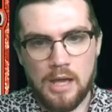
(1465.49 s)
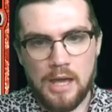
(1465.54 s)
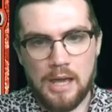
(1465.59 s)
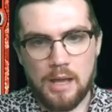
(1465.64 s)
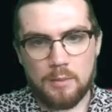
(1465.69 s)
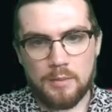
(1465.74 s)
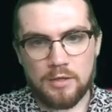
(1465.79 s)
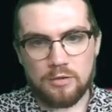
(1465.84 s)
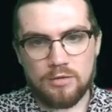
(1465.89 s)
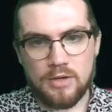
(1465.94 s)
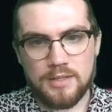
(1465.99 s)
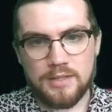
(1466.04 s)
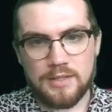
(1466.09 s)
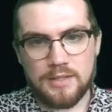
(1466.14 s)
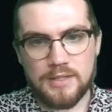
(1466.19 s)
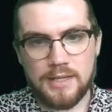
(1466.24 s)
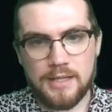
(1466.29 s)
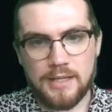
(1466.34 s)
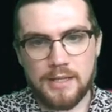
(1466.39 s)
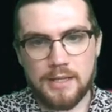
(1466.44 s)
I'll be interested to
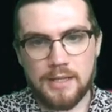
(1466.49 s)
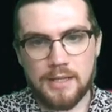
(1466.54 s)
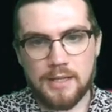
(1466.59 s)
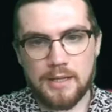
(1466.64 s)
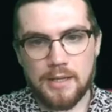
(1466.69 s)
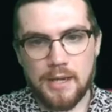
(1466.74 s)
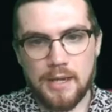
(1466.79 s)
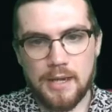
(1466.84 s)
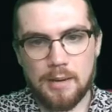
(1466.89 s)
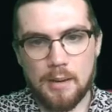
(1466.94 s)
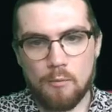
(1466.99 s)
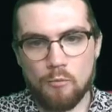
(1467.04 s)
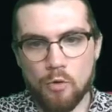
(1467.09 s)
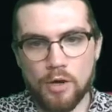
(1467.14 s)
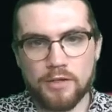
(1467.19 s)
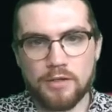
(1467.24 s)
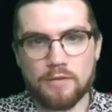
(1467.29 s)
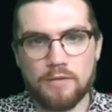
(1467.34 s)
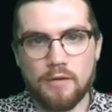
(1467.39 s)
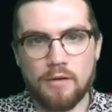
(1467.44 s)
see. I'm
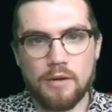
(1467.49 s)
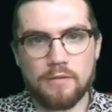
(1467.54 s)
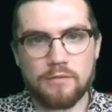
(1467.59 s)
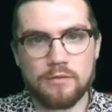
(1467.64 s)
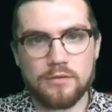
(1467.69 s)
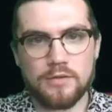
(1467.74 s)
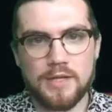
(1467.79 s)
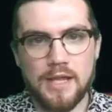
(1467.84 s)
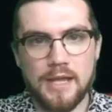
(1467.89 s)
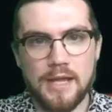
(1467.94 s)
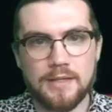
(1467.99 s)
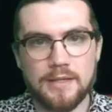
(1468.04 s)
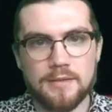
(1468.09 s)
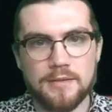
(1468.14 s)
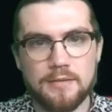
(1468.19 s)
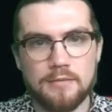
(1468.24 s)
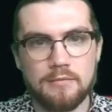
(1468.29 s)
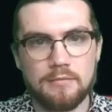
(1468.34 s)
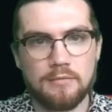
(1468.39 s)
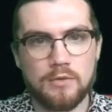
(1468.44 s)
running Teferi for science,
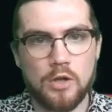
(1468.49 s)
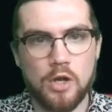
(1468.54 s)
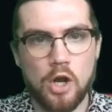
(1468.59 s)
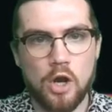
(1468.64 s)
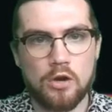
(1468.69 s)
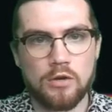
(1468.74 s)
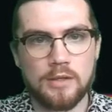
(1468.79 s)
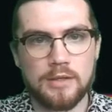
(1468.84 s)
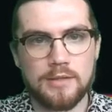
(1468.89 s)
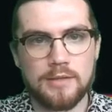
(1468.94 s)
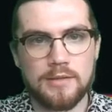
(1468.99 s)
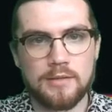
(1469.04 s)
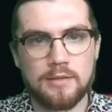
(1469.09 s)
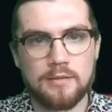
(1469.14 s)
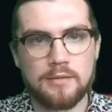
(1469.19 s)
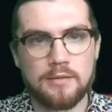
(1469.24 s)
regardless.